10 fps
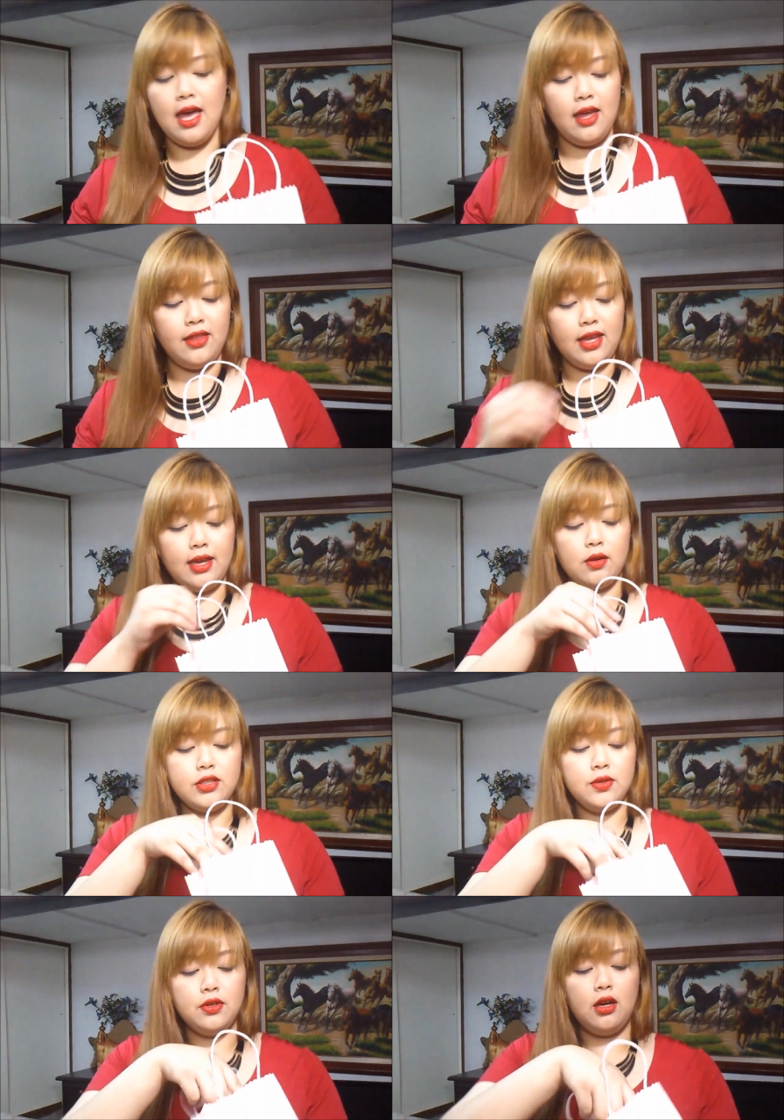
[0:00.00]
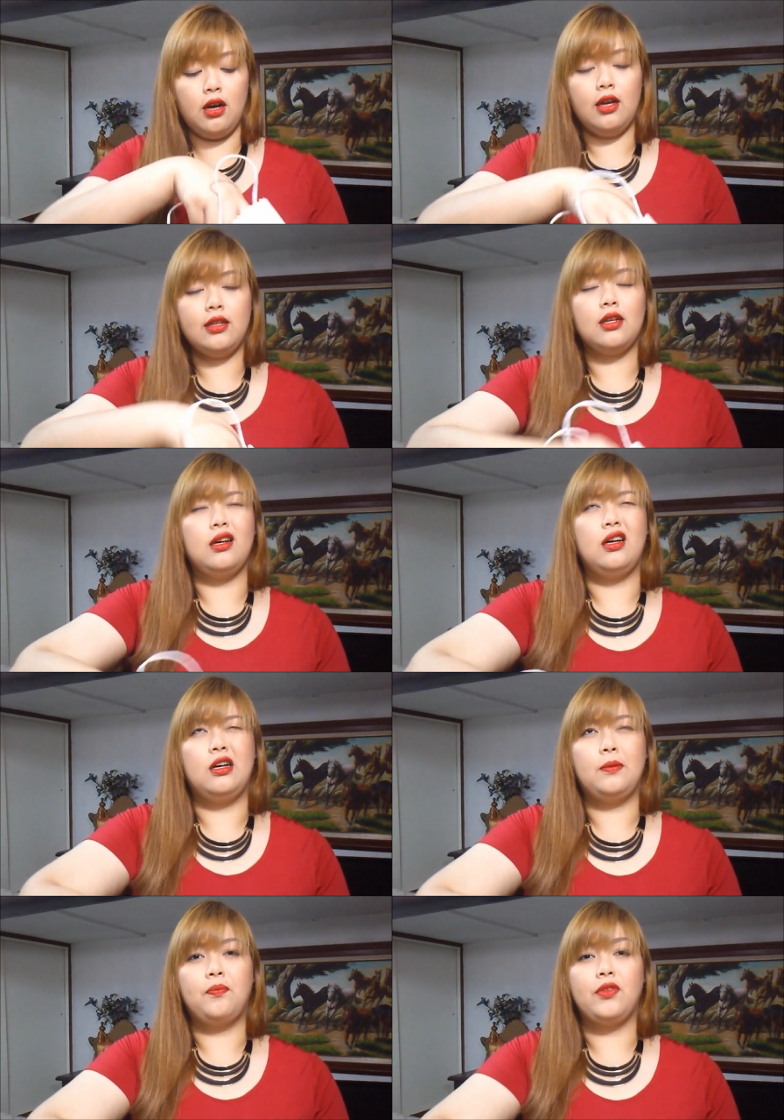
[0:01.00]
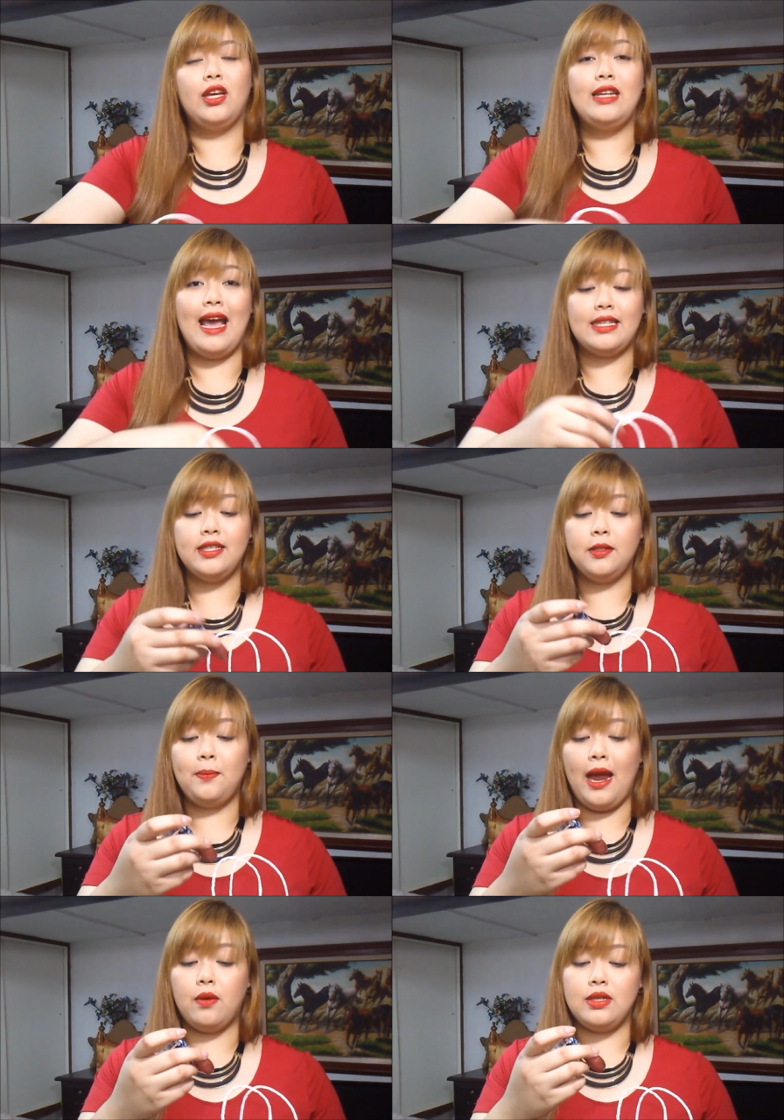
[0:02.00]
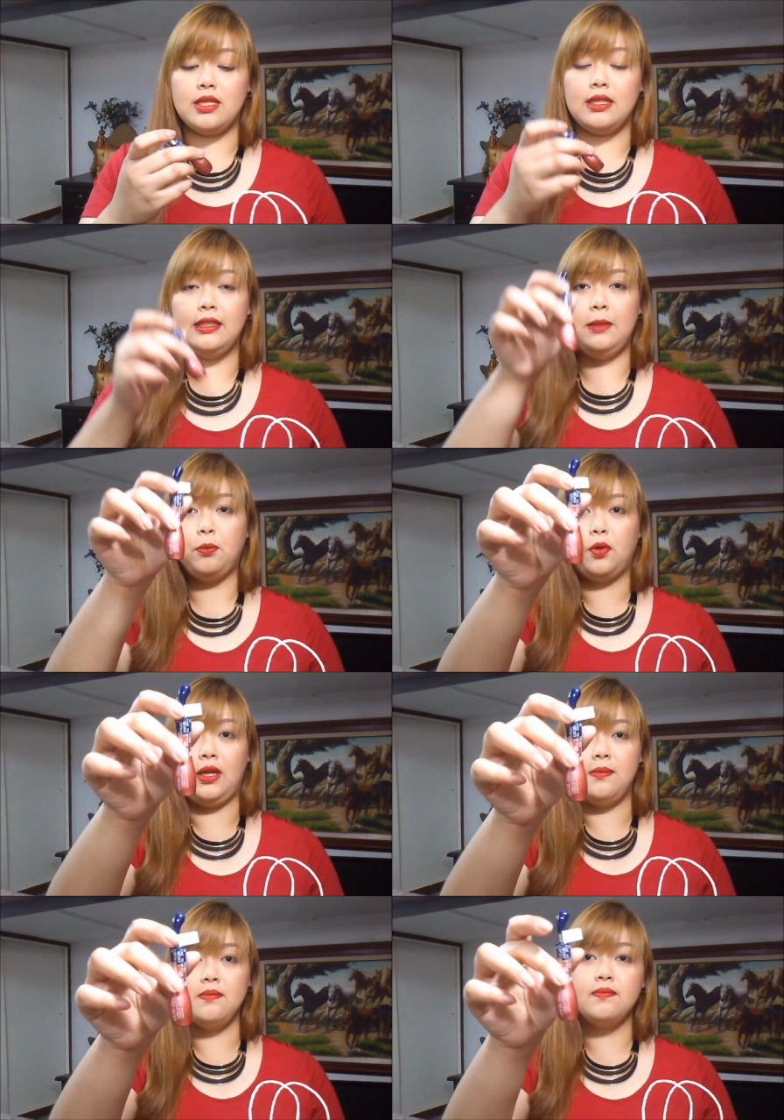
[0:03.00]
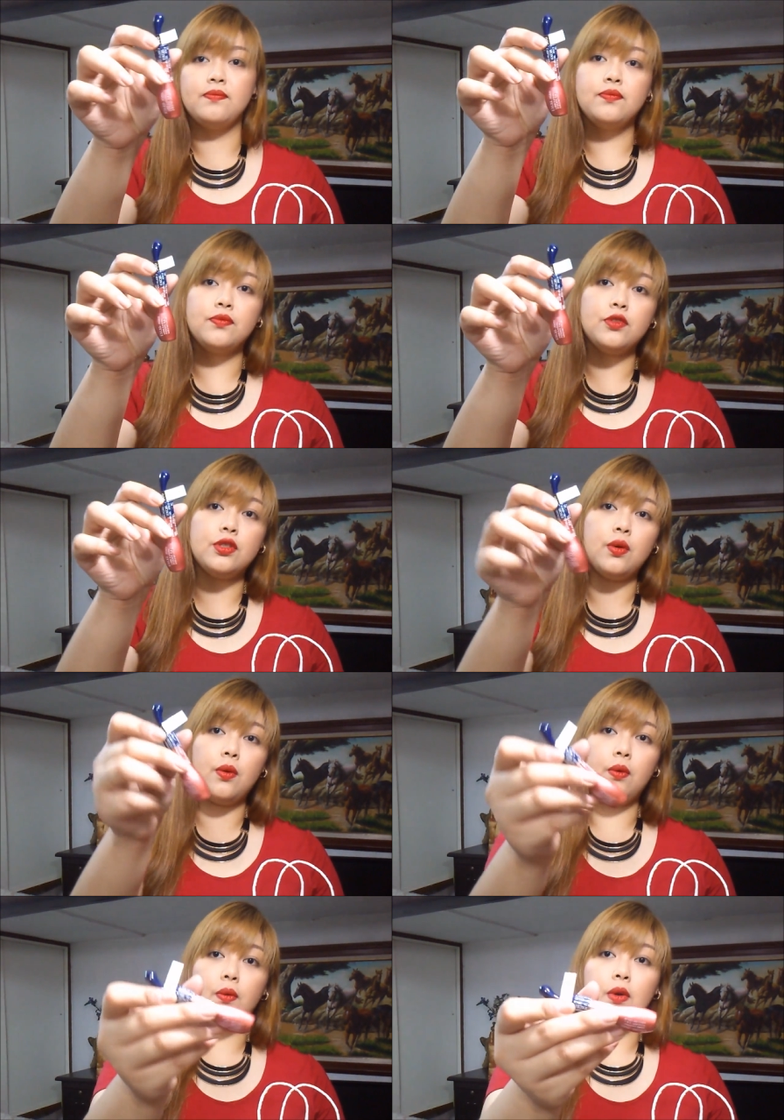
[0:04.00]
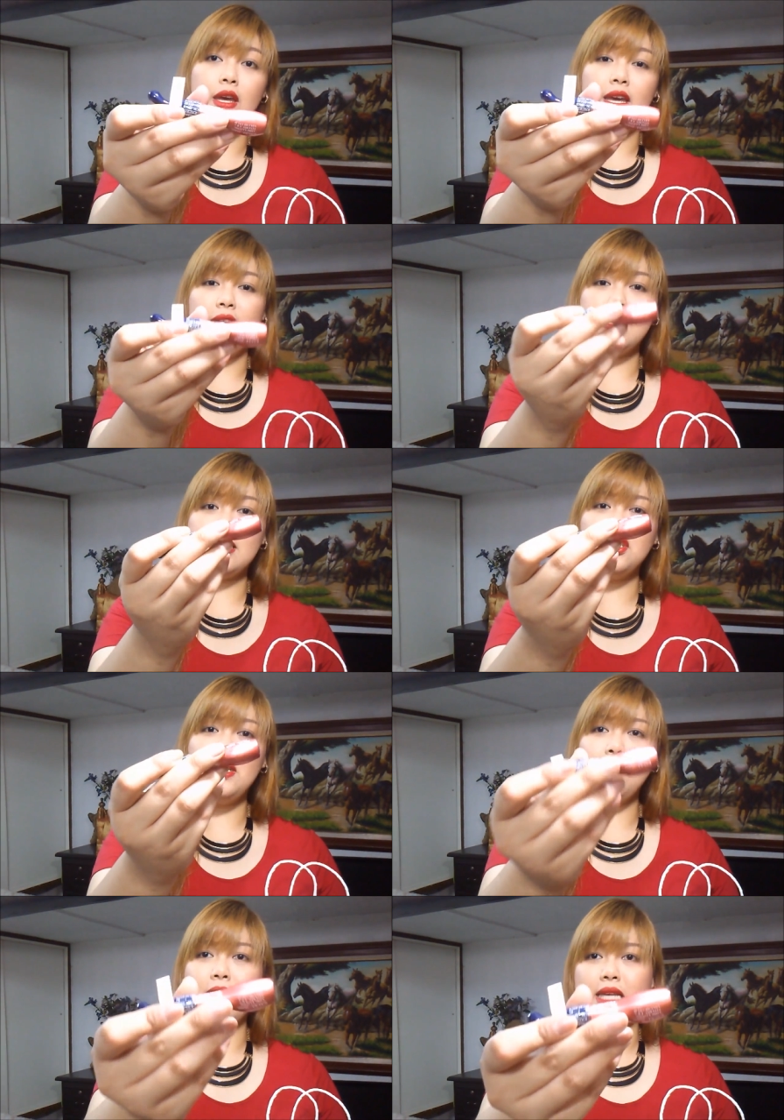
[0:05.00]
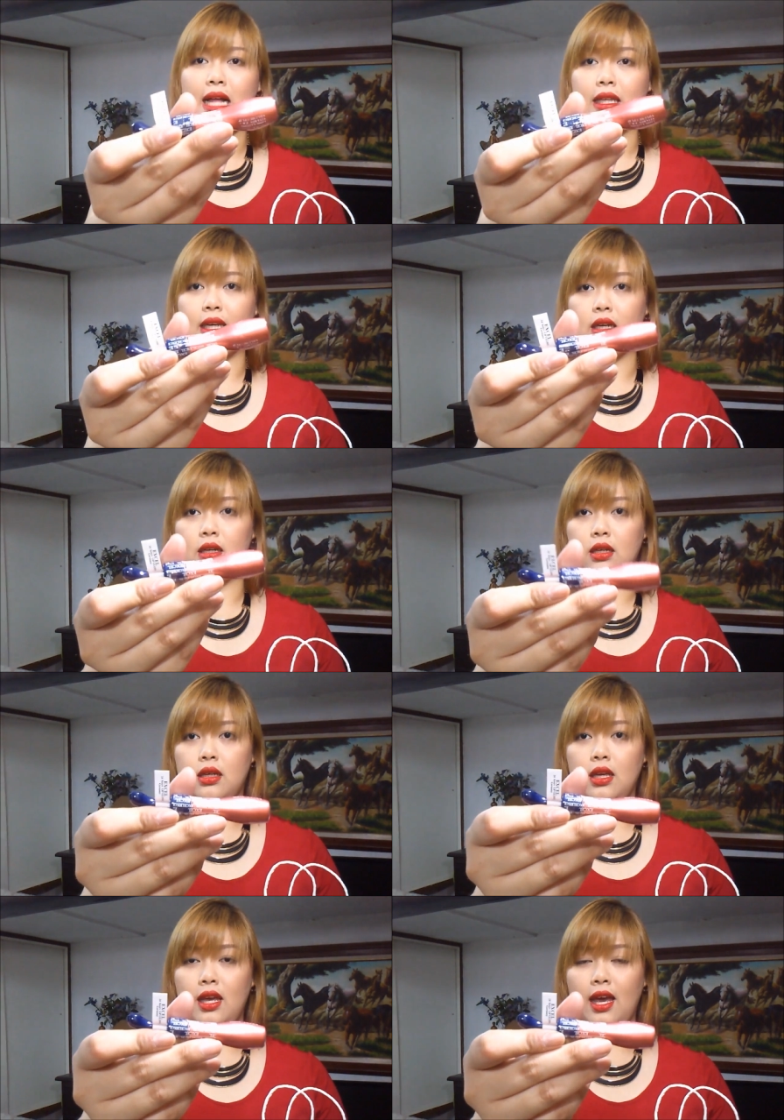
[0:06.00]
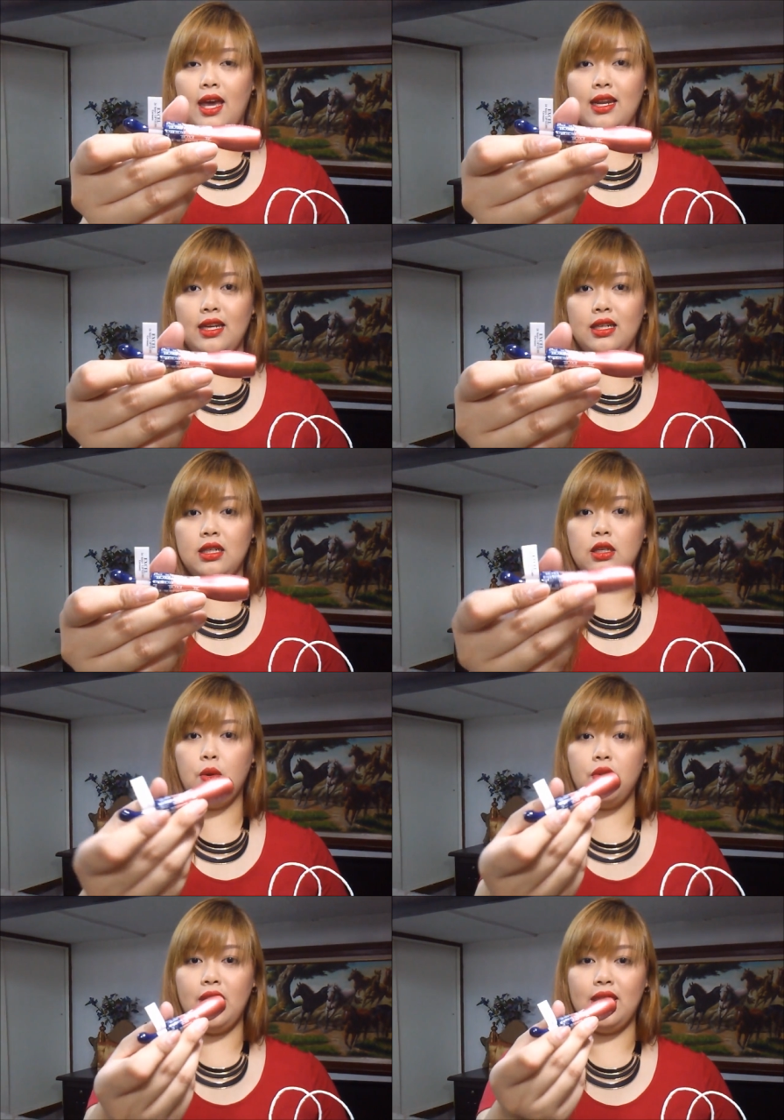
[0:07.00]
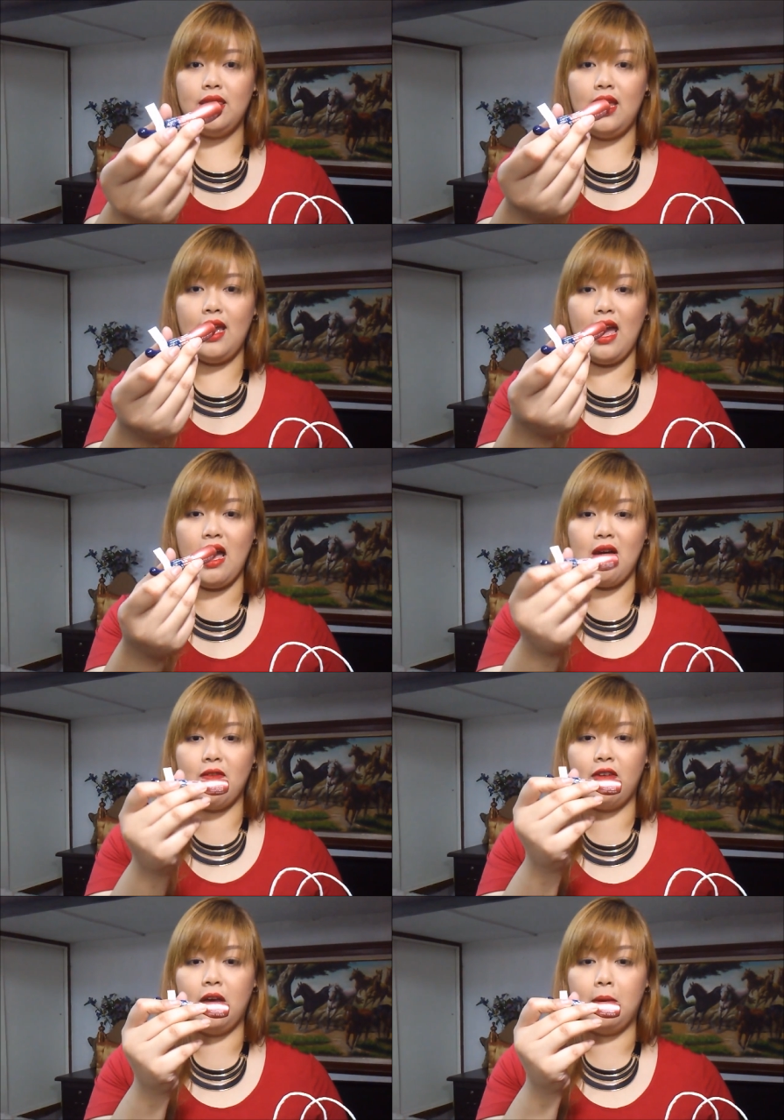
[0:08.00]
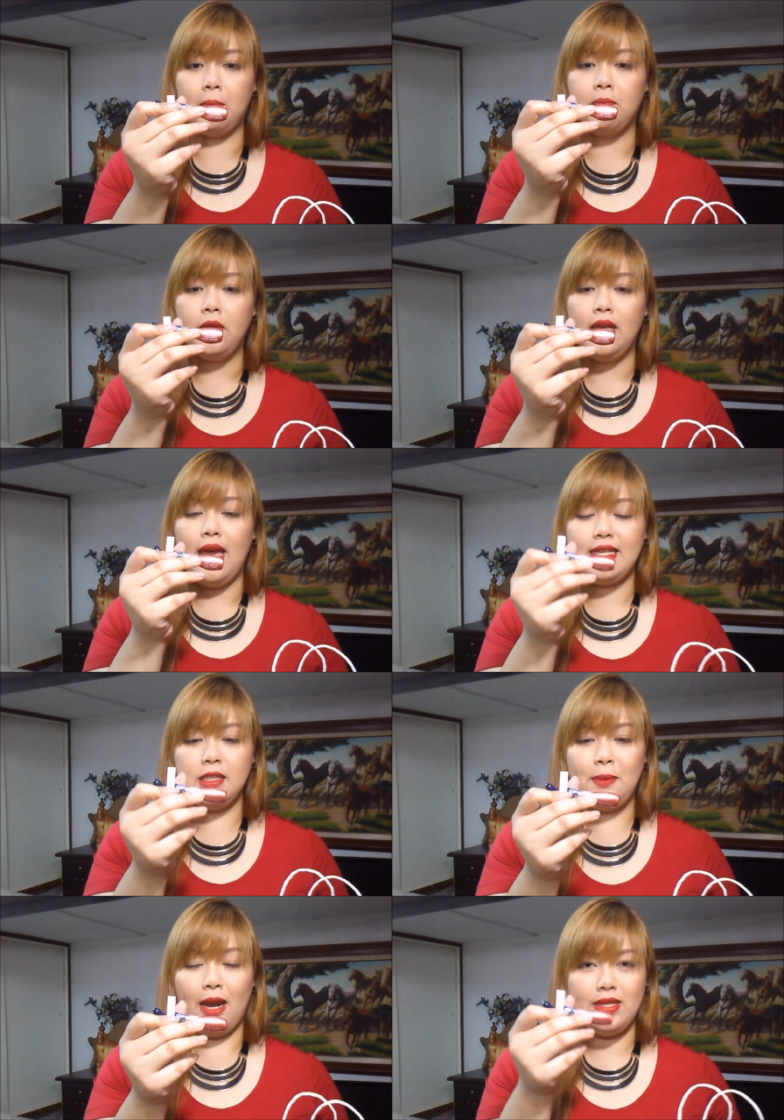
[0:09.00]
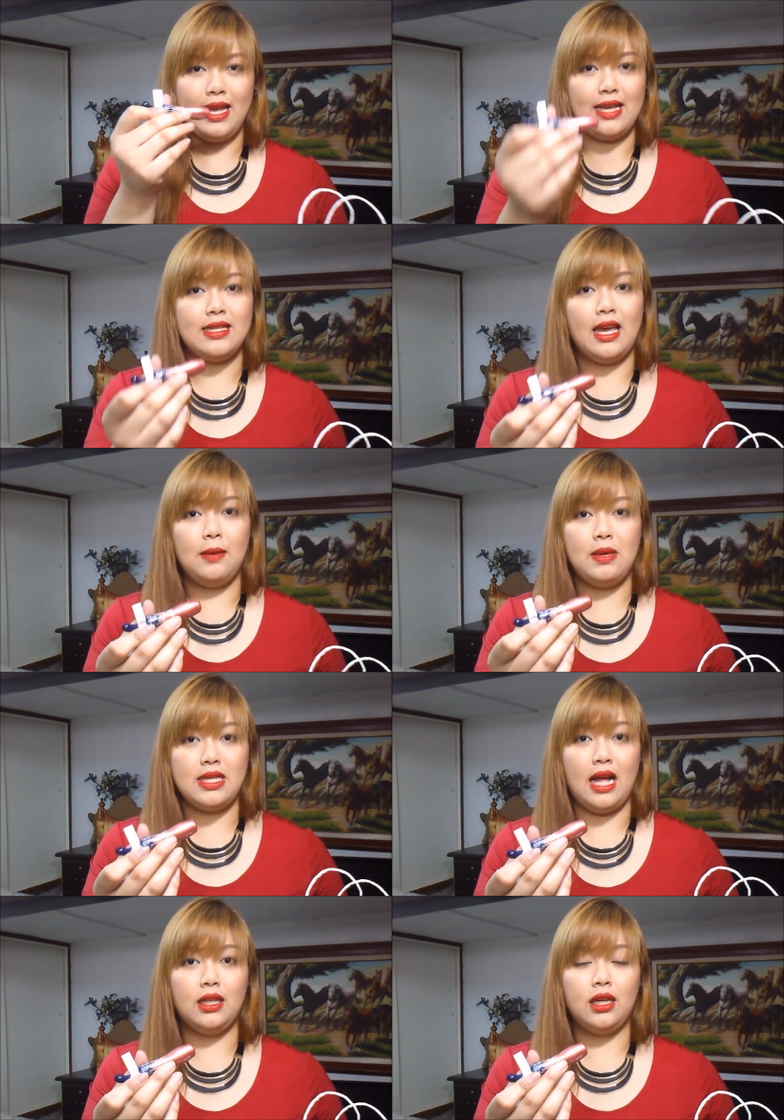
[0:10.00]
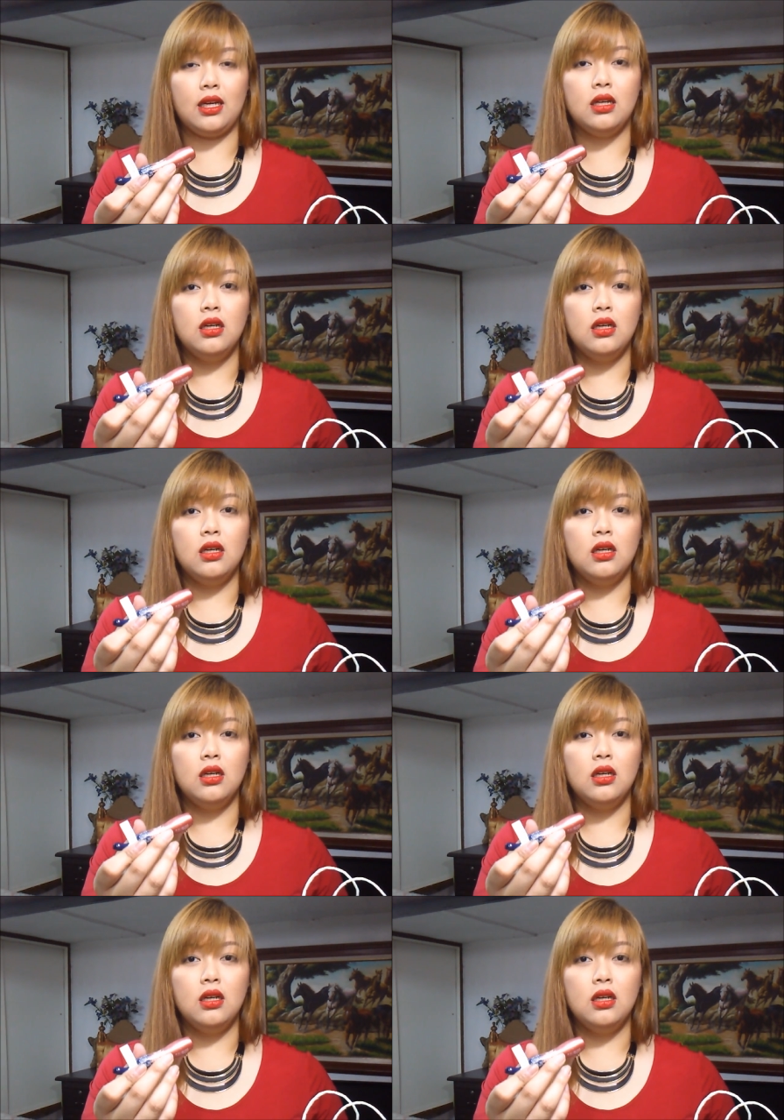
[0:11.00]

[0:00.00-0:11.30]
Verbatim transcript: And then I also got um, an Excel Paris lip cream. So it's actually metallic. And I didn't know that they have, um, Excel Paris has a metallic